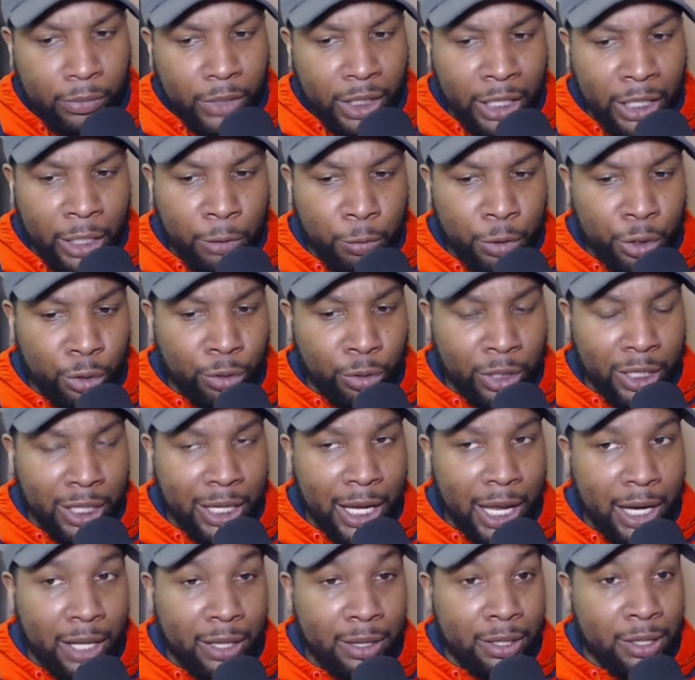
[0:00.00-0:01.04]
And when you look
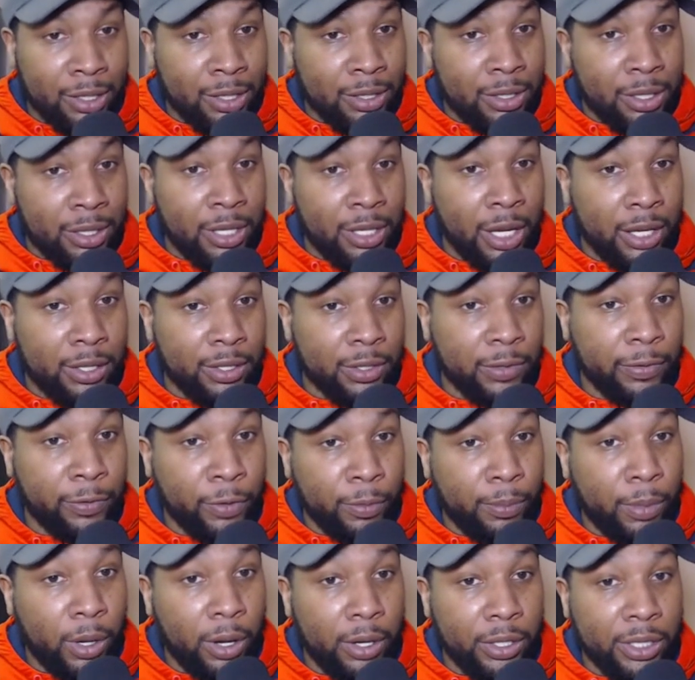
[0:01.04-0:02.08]
at it, this is a Texas
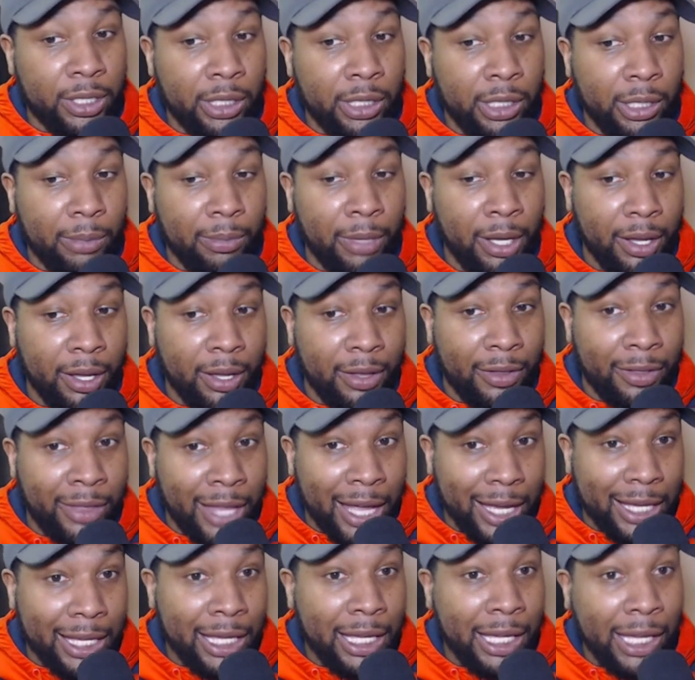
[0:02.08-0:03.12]
football team
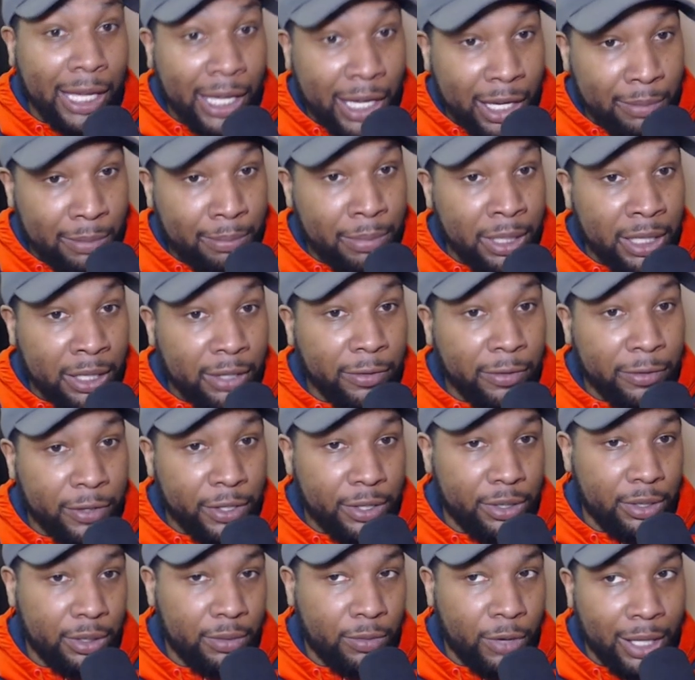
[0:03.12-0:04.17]
that can be
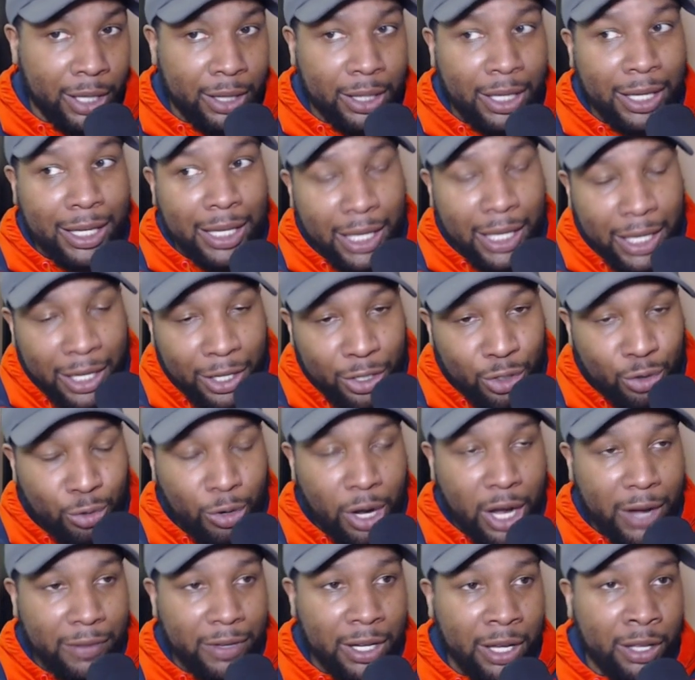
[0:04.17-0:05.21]
efficient, right? They can
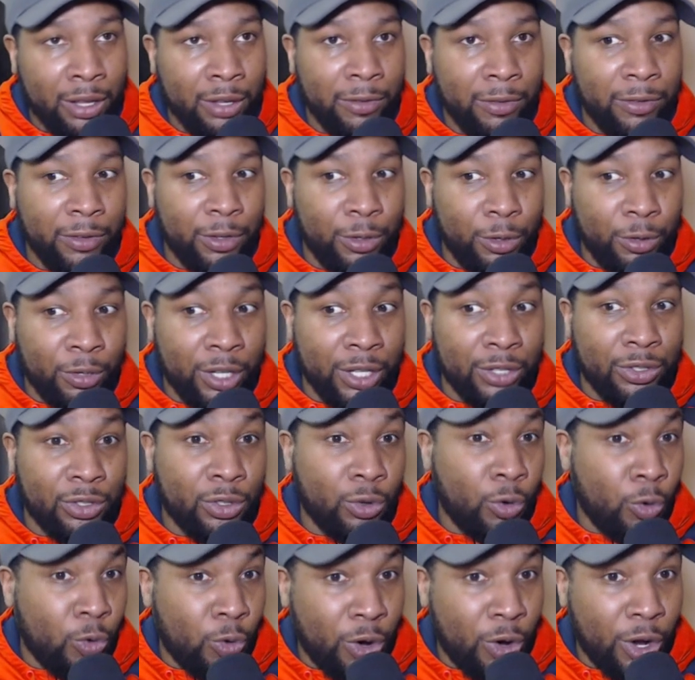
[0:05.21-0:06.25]
drive down the field and
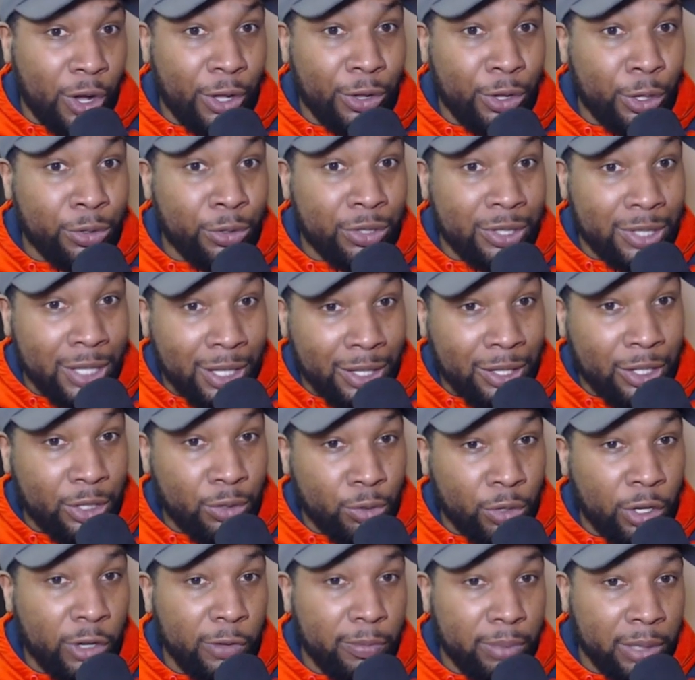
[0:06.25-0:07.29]
score on those 10 to
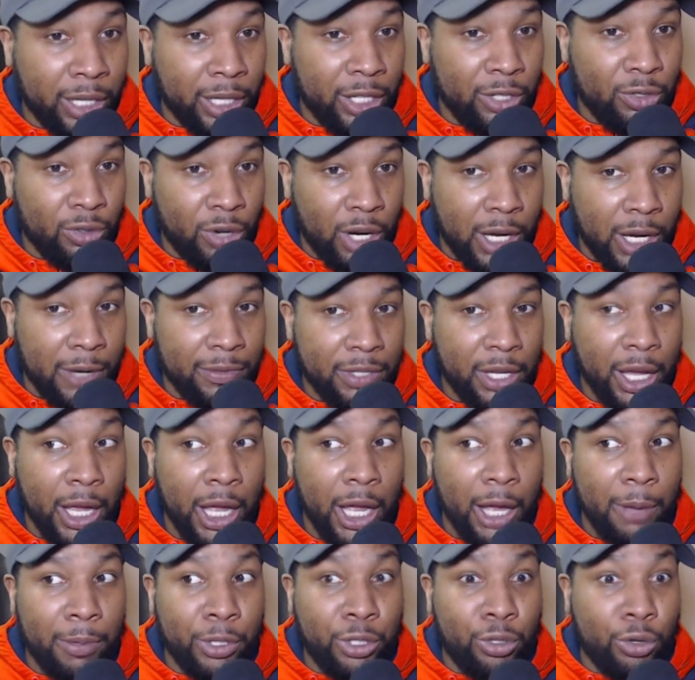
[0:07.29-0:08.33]
12 play drives.
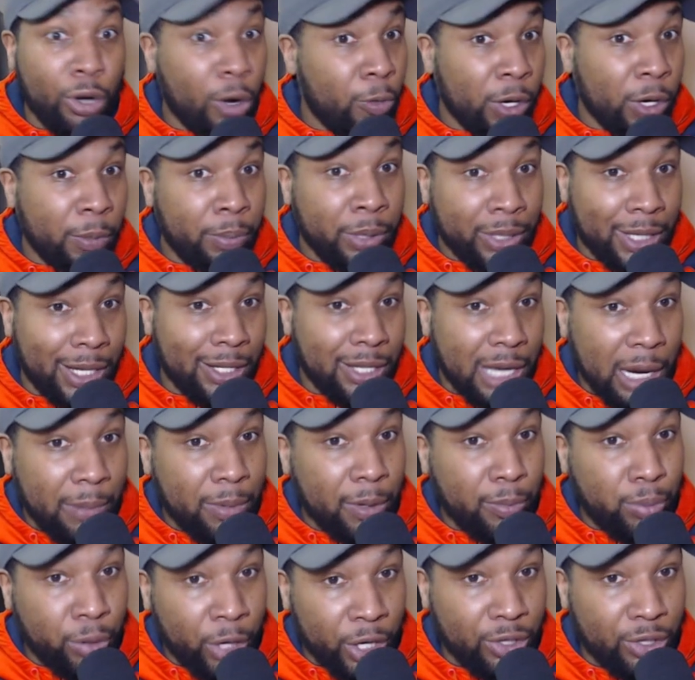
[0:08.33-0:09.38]
But you don't want to put that type
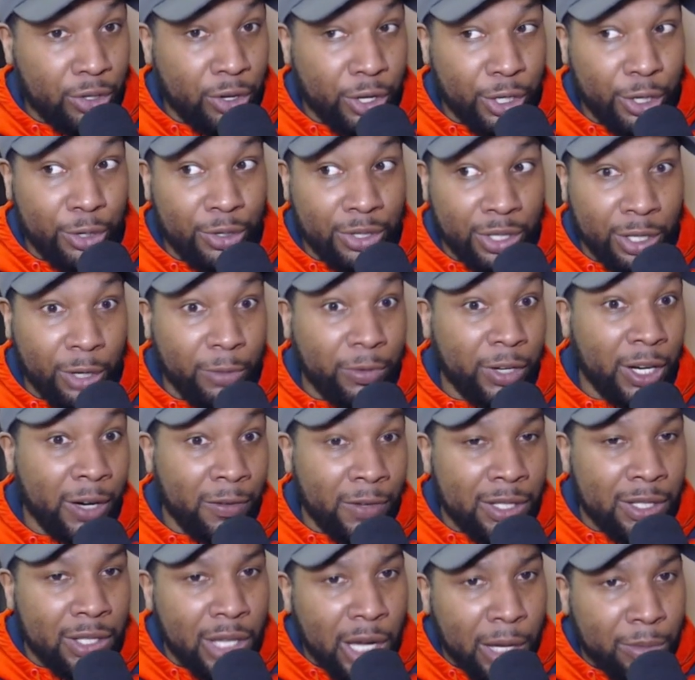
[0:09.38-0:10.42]
of pressure on yourself
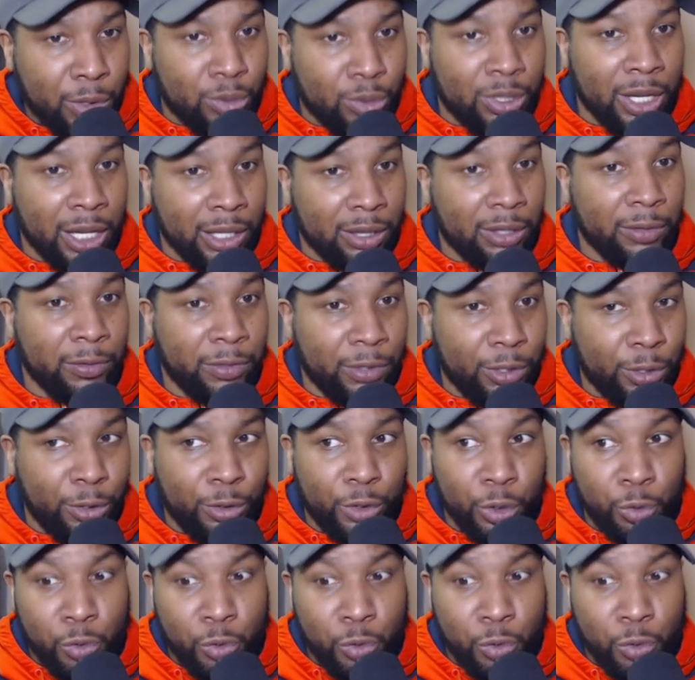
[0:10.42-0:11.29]
every time you take the field.